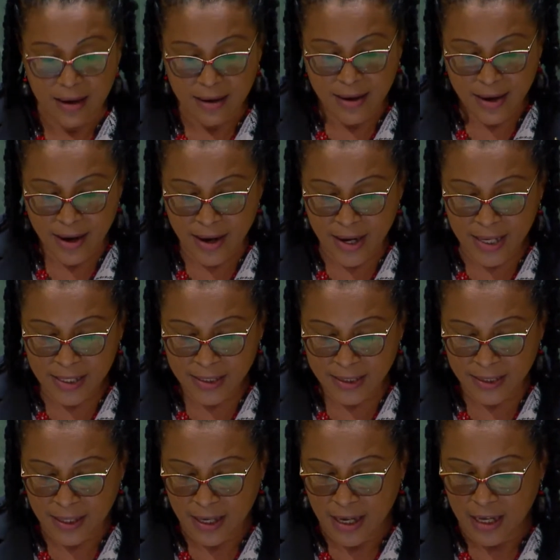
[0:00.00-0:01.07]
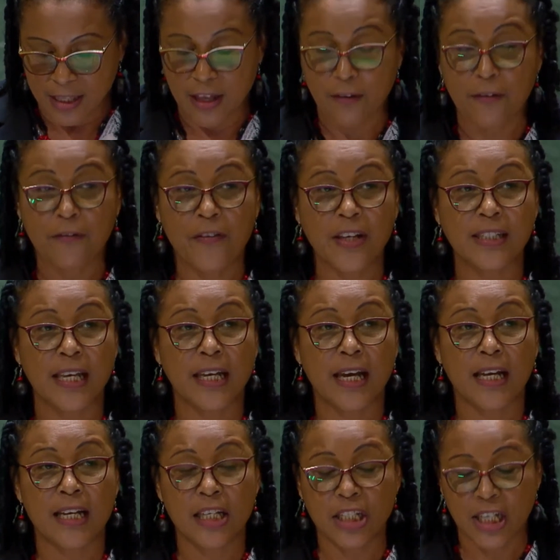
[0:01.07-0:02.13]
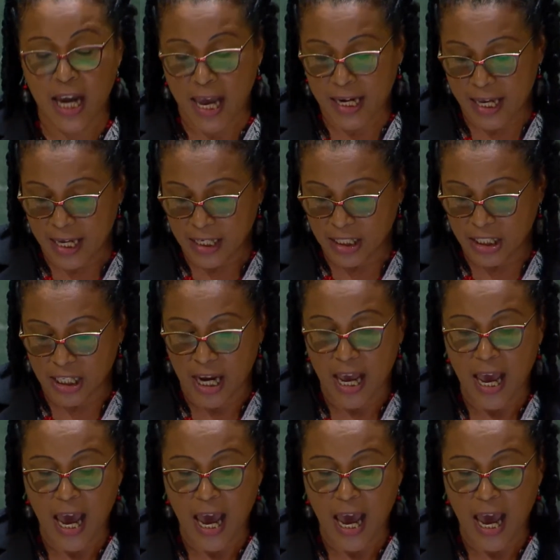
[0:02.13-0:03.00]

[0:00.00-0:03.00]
girls, the physically challenged,